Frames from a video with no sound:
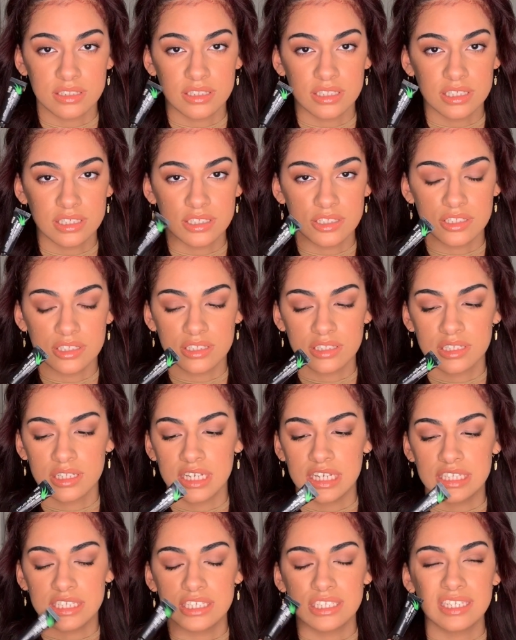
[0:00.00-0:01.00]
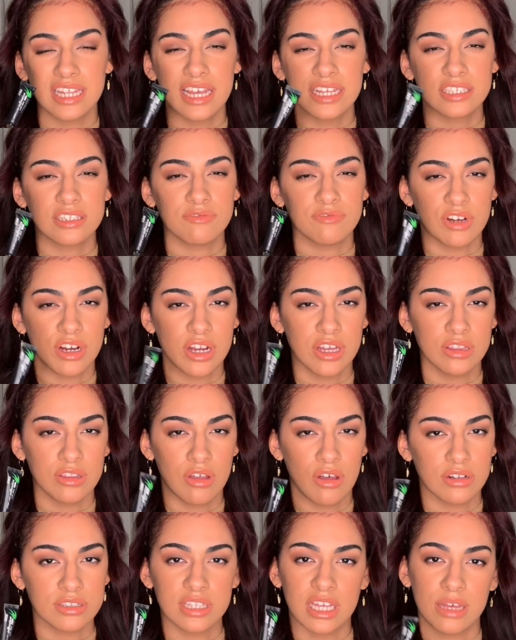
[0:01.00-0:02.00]
it just takes a very
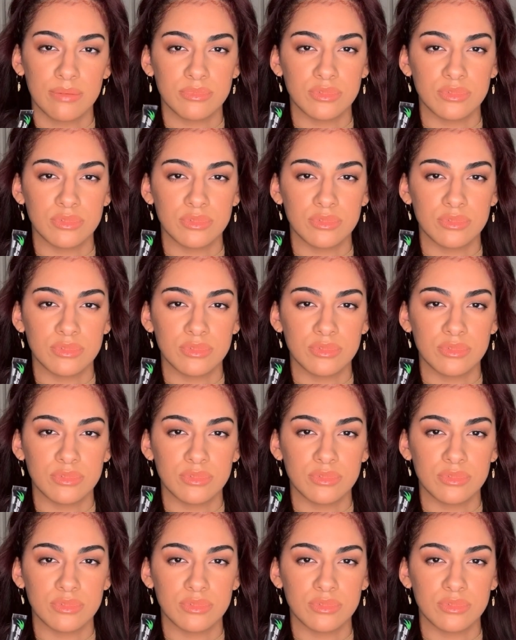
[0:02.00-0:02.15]
long time